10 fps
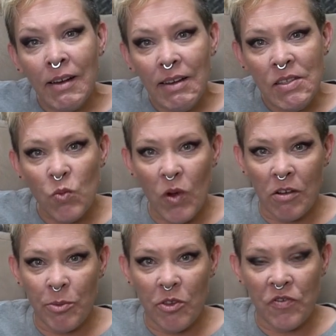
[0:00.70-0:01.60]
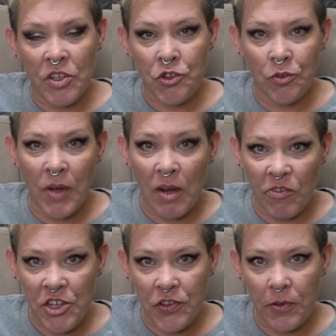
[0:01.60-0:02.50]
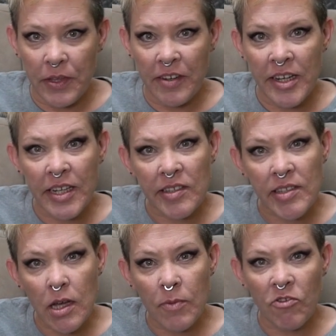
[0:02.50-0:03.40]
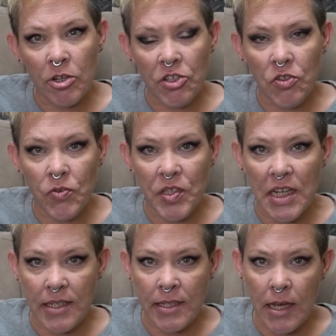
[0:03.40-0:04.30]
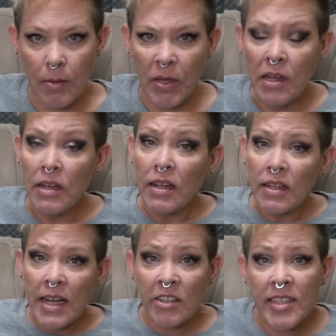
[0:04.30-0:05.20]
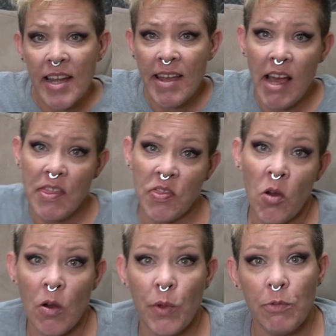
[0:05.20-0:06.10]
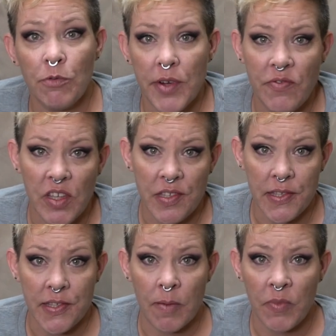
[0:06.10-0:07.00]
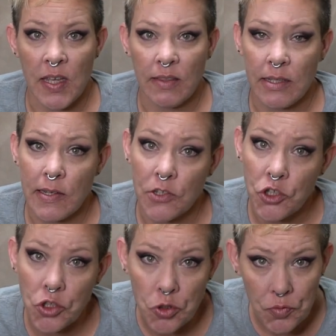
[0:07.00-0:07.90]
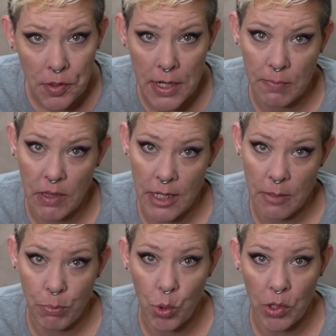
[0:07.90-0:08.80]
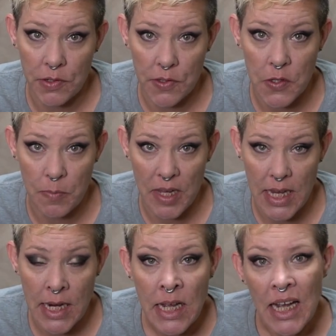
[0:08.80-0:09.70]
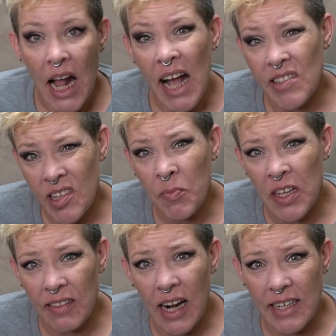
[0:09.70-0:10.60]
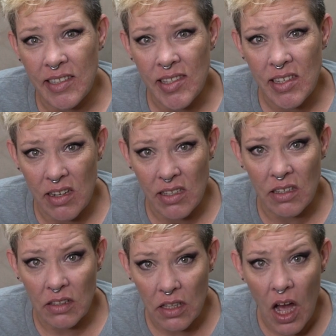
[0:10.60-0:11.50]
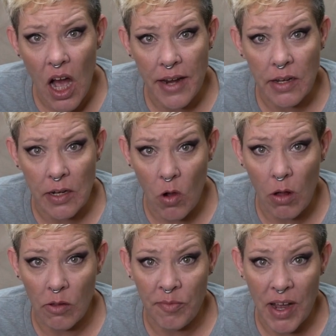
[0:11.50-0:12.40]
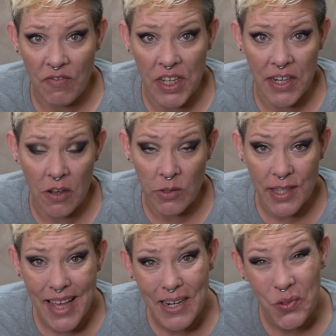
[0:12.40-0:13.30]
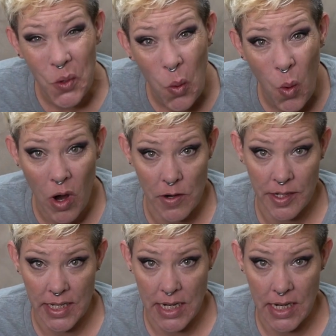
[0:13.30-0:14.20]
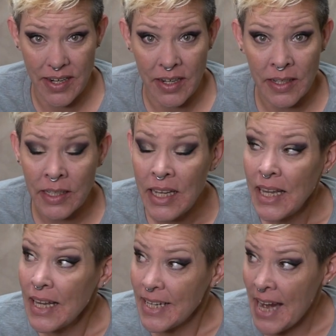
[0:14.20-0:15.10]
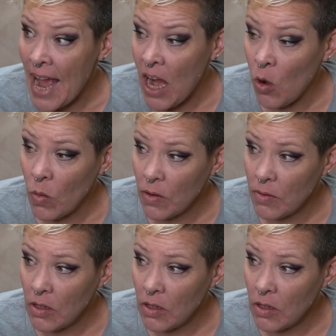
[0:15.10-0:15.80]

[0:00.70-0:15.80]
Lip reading: guys, and welcome to the Fish Room. I'm Rachel O'Leary, and it's time for a Tuesday tip. Now, today I thought we would revisit something that's extremely important to me and something that I discuss a lot in all of my videos, and that is quarantine. Now,